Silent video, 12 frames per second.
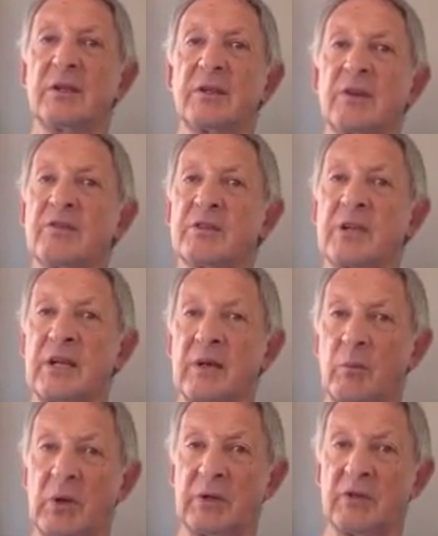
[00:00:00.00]
don't stay
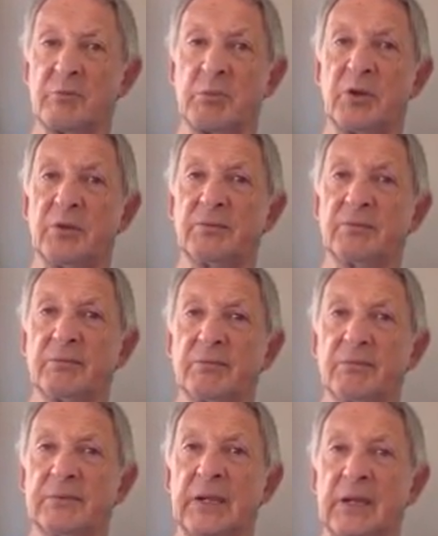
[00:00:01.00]
in one spot
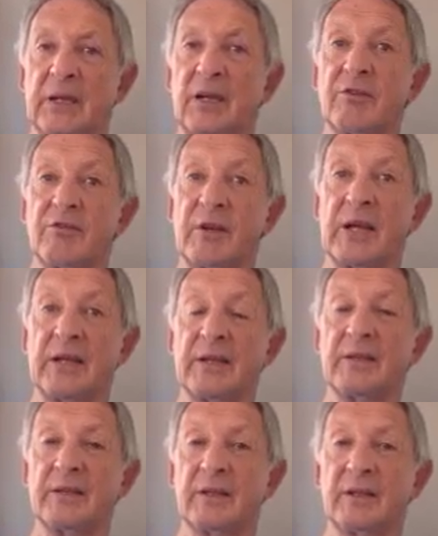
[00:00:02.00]
and they go flat.
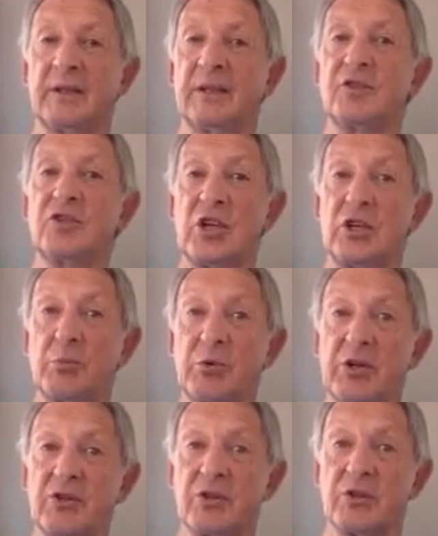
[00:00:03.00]
Check your
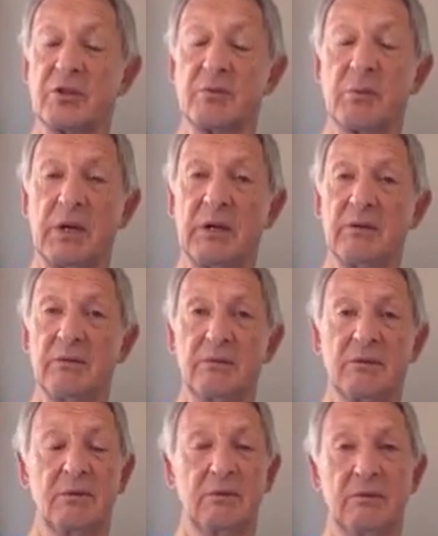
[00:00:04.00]
pressures as well,
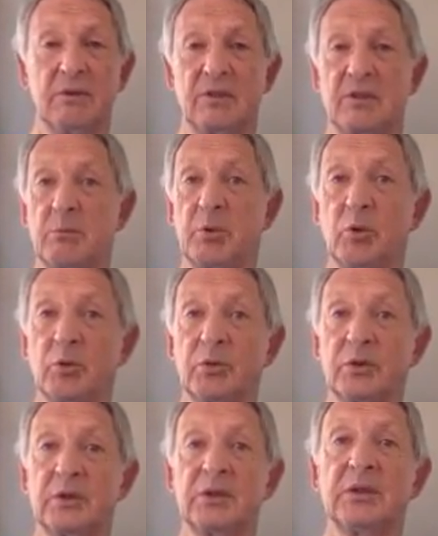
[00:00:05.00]
it's
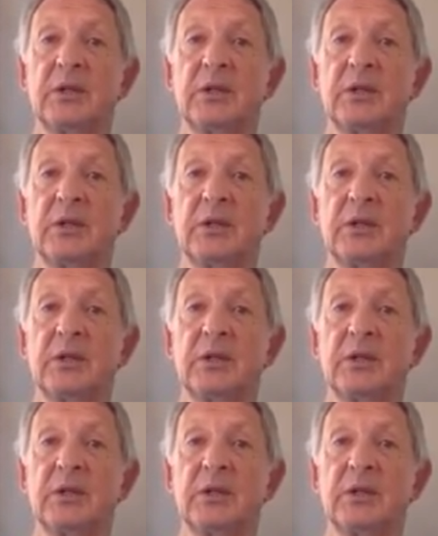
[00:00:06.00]
important.